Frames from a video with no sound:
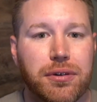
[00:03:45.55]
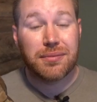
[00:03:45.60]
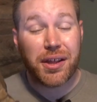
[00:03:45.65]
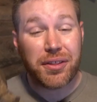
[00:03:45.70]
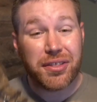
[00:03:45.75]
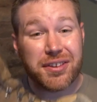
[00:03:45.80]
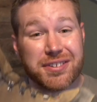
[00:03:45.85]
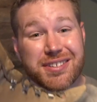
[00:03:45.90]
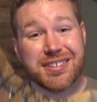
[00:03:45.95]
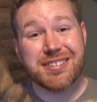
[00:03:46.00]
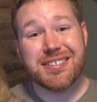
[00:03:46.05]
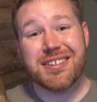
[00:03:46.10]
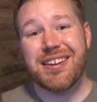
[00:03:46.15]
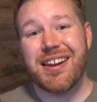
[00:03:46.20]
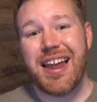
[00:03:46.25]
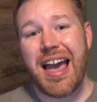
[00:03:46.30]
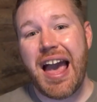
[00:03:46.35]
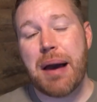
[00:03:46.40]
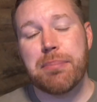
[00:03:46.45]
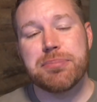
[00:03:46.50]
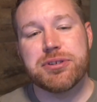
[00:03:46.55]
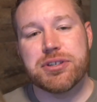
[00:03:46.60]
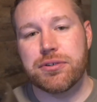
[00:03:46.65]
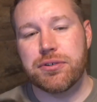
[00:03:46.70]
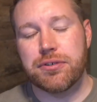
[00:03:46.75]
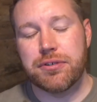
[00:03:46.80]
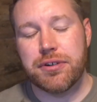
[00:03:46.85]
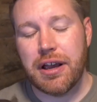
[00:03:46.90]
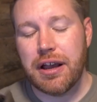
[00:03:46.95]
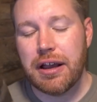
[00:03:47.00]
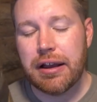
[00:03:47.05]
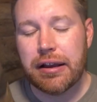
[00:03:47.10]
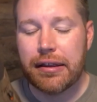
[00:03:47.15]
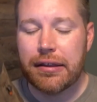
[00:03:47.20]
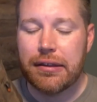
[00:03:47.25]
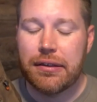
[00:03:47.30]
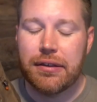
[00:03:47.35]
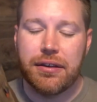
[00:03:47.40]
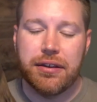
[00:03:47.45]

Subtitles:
Now this isn't an absolute knock.